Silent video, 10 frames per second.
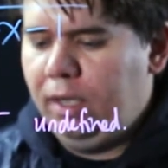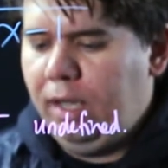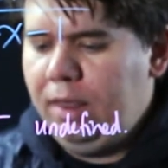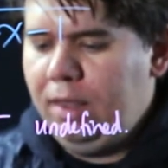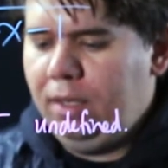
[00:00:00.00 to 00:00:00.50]

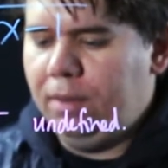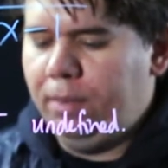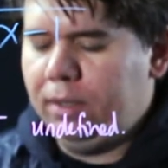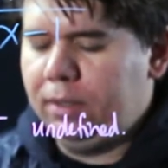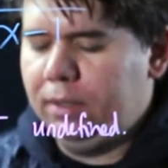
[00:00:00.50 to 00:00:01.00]
and the
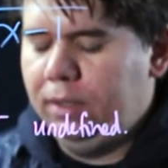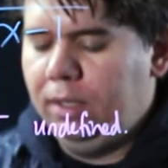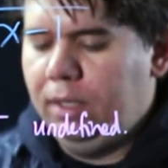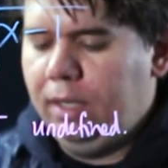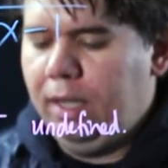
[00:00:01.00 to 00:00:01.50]
limit
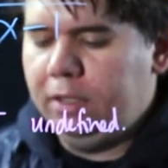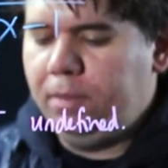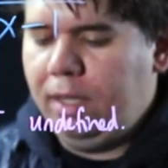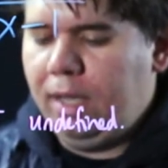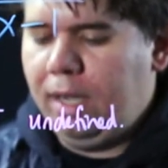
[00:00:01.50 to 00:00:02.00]
as
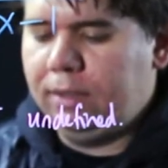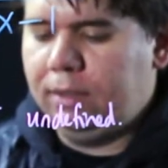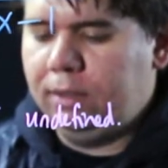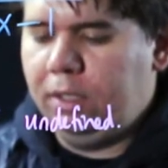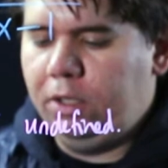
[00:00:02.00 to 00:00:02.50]
my x
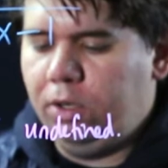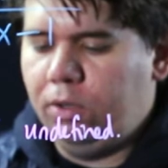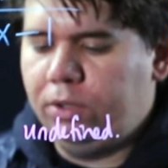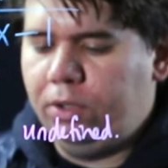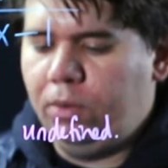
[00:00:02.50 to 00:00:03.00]
is getting
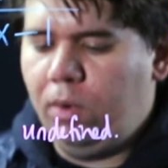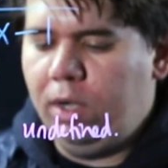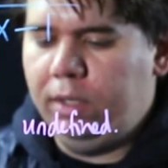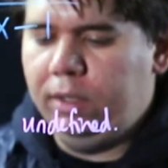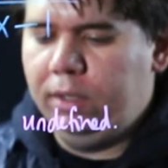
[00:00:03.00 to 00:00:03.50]
closer to
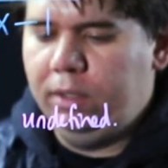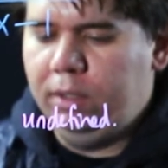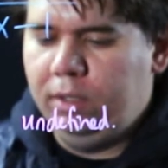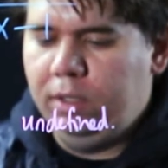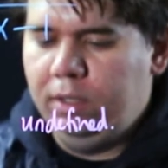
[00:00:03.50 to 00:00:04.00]
1
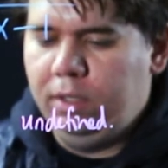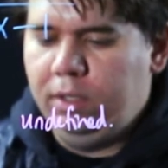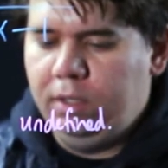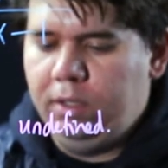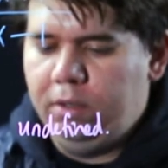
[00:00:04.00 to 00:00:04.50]

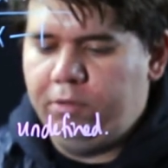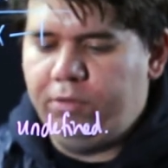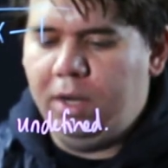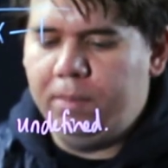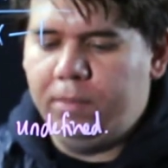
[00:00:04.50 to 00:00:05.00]

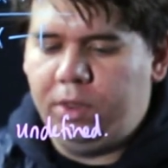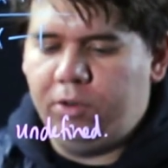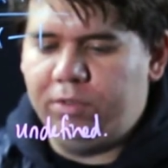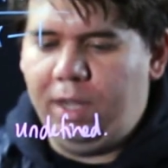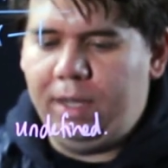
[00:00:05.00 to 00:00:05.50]
from
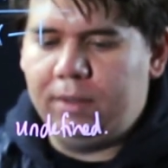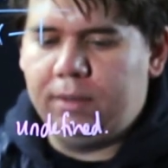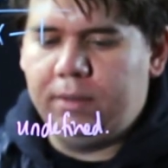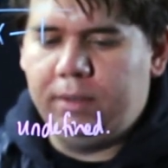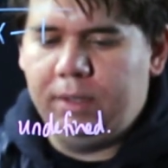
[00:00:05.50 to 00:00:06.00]
the
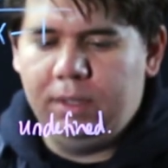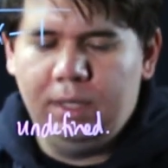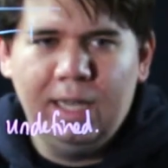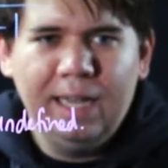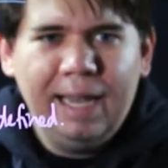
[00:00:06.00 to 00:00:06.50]
right.
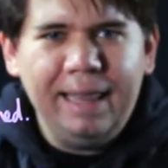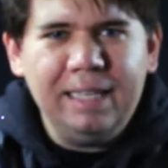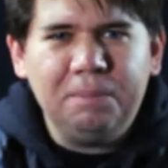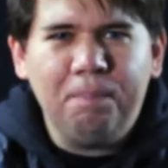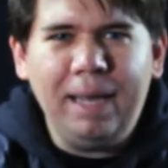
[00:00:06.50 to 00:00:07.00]
And
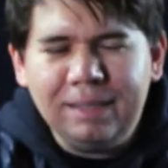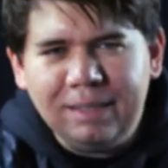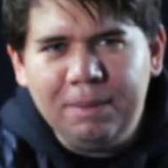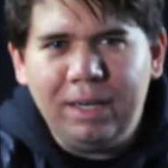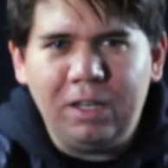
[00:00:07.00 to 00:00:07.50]
this might
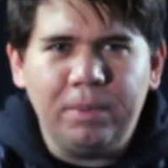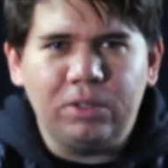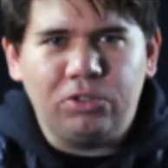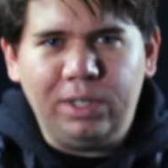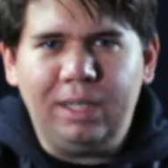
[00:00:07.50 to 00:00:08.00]
seem a little
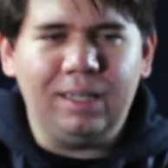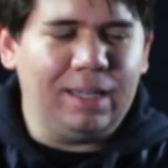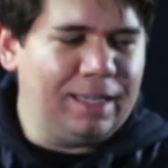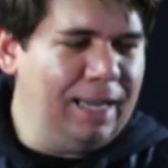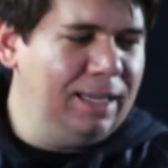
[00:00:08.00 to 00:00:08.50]
bit tricky,
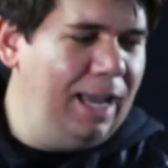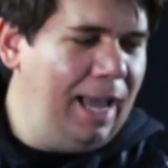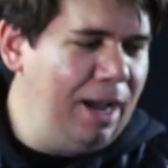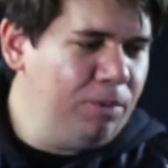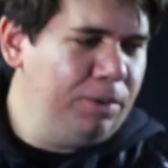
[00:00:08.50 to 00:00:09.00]
like
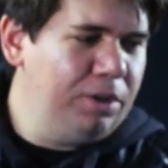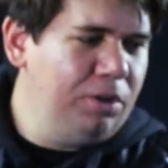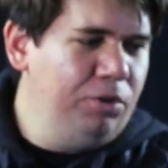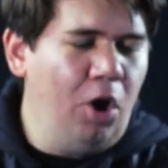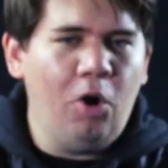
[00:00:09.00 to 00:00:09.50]
how are we going to
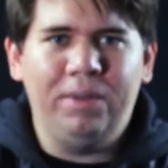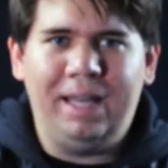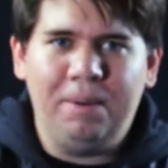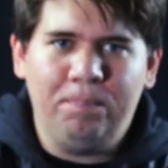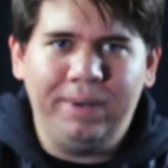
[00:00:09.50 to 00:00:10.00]
know
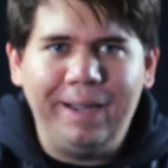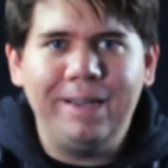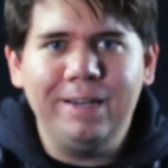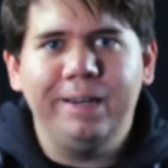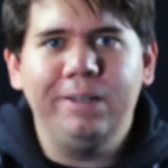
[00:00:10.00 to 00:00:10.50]
without
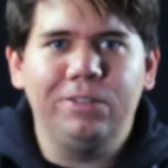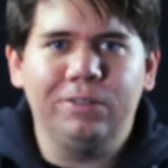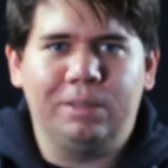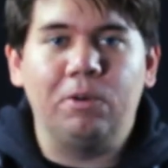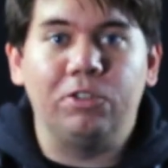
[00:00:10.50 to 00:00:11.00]
plugging it into
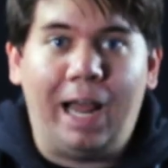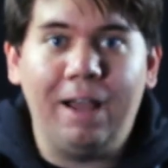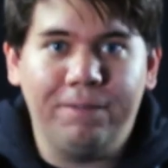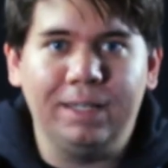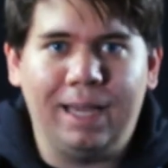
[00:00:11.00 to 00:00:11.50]
some
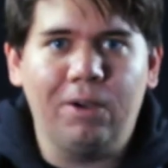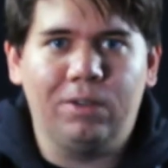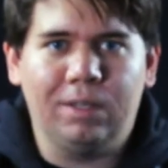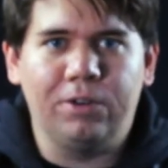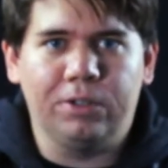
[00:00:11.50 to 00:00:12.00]
graphing
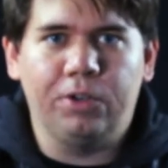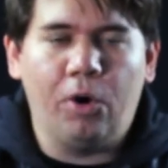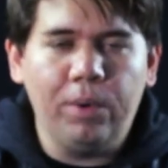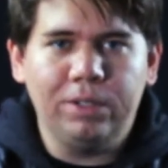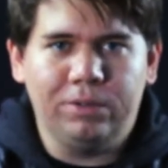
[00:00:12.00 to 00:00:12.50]
calculator or
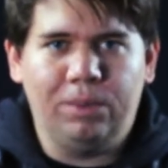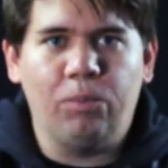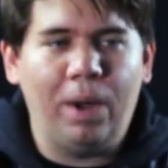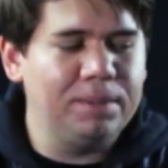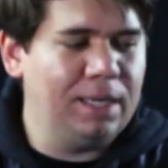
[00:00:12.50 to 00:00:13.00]
going to some
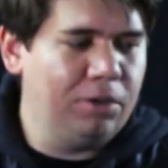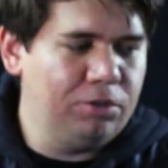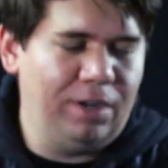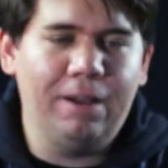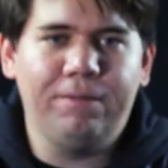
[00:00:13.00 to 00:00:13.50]
website and
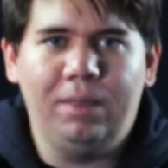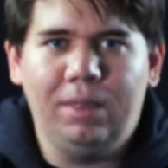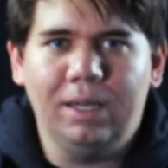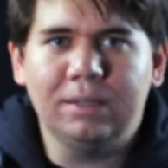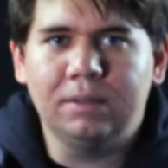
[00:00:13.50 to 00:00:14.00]

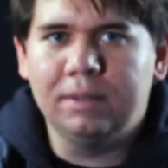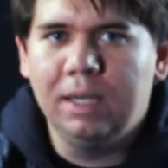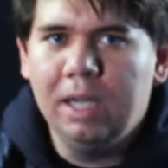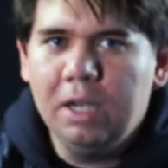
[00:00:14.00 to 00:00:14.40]
graphing this?